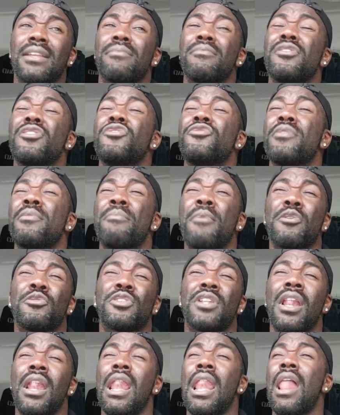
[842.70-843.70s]
the
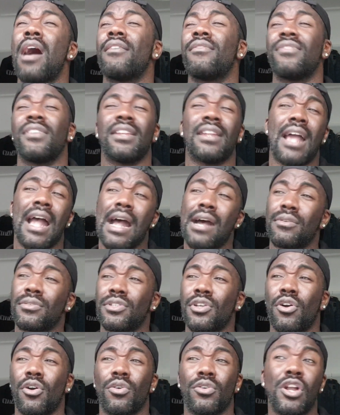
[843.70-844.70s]
most loving
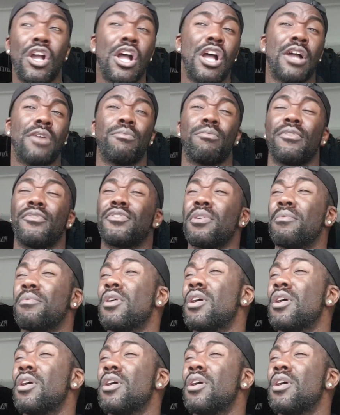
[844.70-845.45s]
household with